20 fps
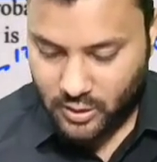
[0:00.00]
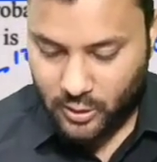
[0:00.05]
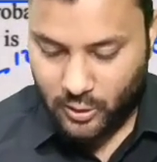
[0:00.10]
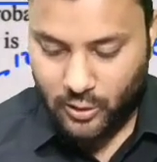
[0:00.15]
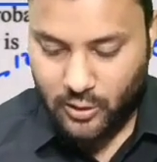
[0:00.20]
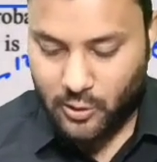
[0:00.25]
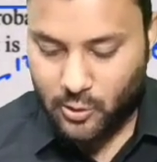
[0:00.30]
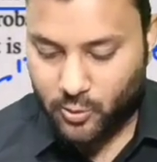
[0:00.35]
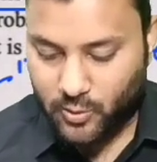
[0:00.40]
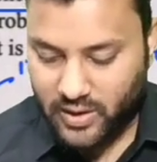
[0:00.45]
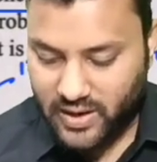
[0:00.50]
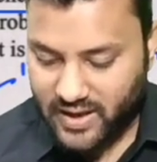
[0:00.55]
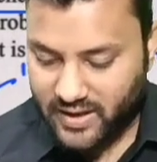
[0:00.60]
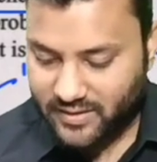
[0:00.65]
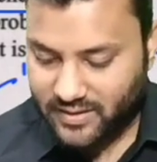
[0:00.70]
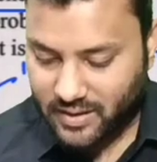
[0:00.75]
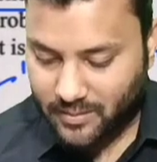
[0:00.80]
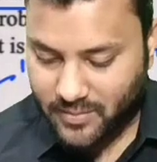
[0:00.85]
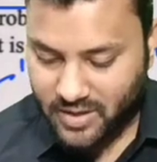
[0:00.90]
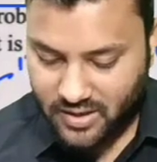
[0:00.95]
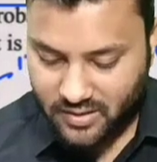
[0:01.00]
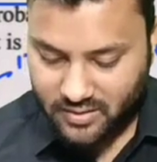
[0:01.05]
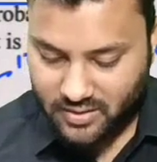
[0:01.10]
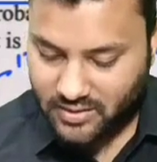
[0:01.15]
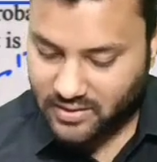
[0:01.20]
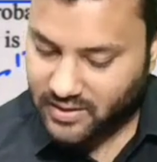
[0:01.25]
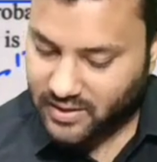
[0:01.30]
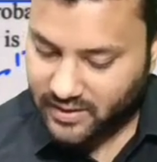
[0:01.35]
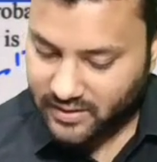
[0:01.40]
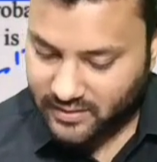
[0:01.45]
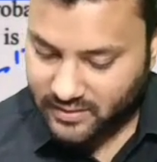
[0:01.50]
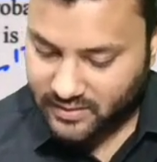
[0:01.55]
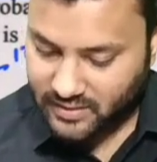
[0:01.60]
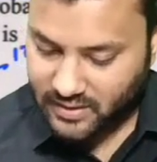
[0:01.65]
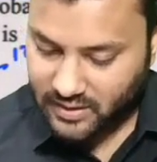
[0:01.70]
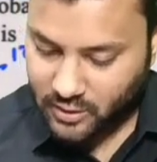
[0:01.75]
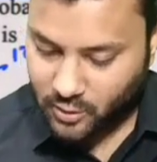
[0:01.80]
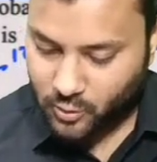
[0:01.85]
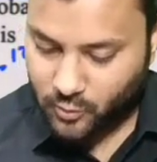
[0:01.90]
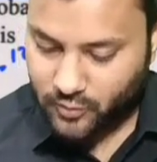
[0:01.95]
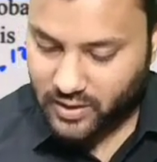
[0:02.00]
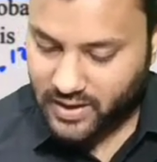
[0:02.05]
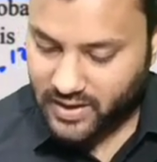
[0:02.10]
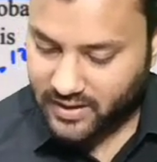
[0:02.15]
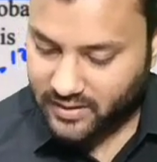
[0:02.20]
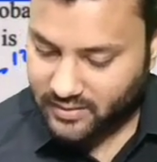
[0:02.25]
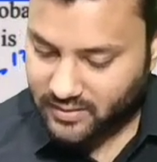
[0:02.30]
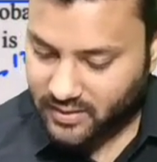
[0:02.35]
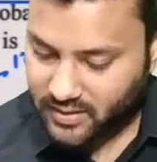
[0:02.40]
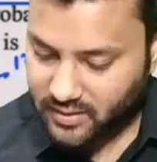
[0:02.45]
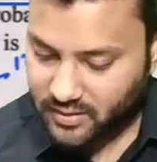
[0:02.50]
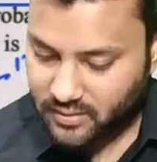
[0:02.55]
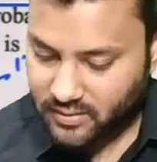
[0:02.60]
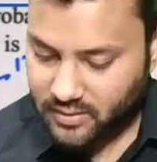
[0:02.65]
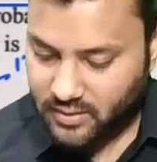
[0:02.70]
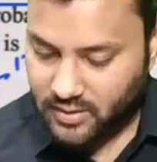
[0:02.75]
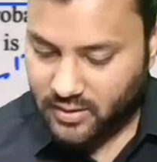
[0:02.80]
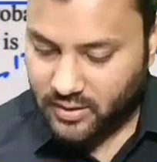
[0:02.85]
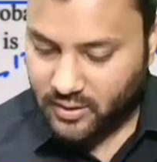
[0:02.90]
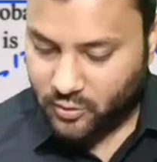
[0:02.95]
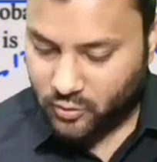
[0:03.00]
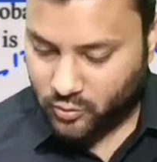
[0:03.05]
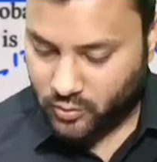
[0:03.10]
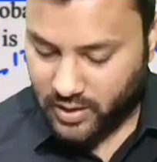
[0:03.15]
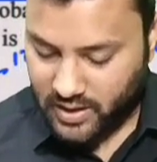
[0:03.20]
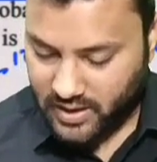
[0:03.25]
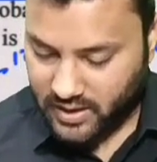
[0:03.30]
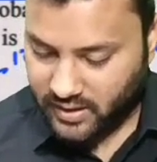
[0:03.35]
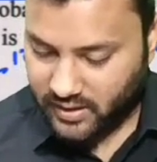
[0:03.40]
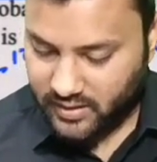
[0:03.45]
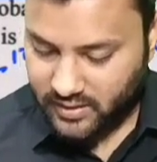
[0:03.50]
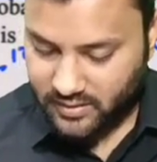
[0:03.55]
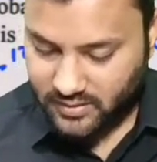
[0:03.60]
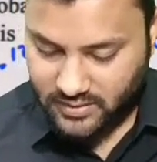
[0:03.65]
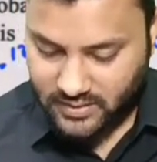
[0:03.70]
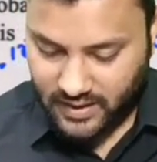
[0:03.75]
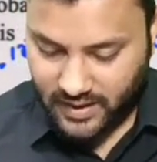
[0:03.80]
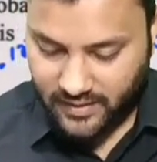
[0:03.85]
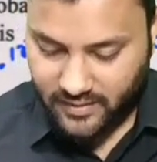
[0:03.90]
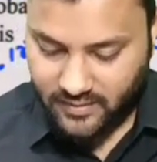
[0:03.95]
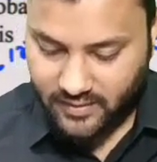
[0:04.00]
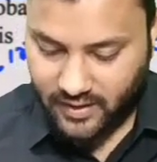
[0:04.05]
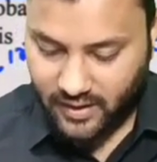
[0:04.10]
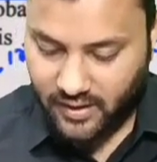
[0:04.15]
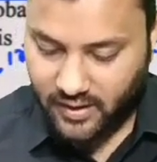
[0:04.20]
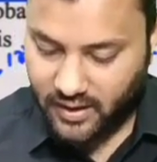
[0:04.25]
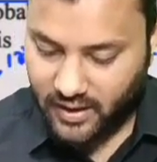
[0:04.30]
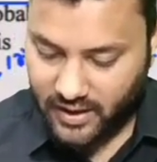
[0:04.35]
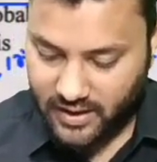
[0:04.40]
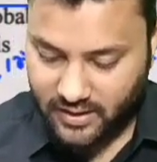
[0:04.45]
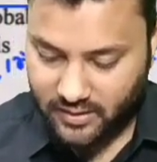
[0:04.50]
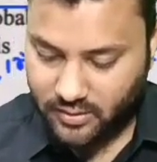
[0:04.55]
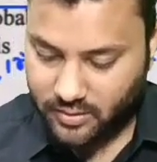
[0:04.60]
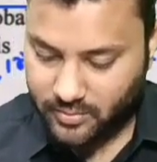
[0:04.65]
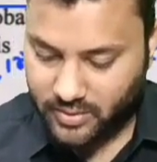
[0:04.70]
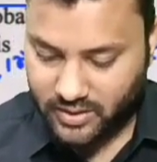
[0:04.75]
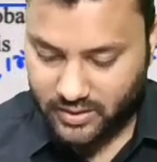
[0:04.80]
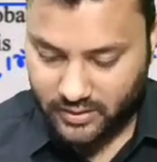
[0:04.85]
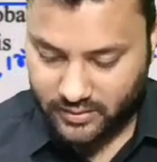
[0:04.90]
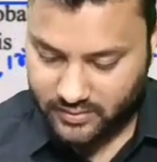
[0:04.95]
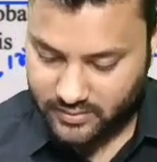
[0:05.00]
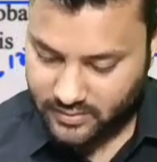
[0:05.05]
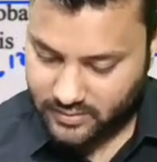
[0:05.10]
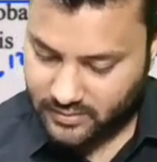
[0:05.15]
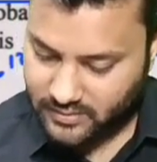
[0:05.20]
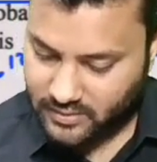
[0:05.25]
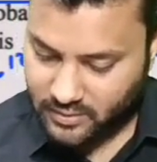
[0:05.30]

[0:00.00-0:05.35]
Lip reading: On local examination, the skin overlying the swelling is tense and erythematous.